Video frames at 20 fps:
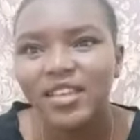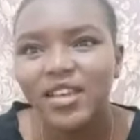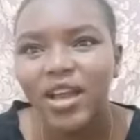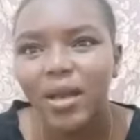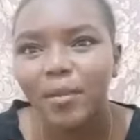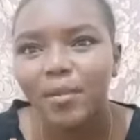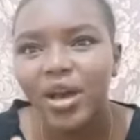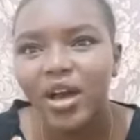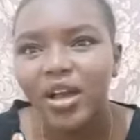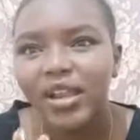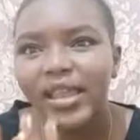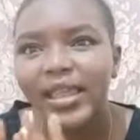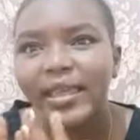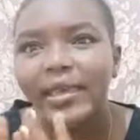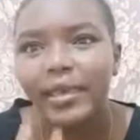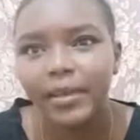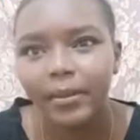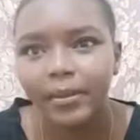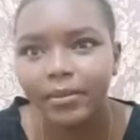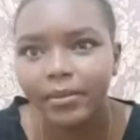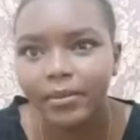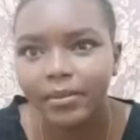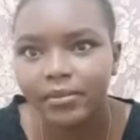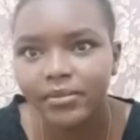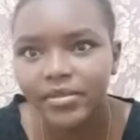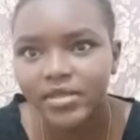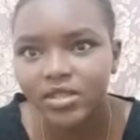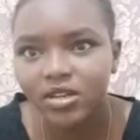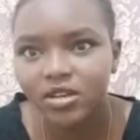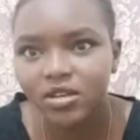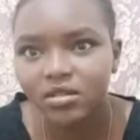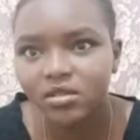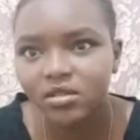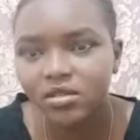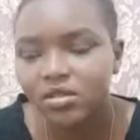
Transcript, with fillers: about him, you know?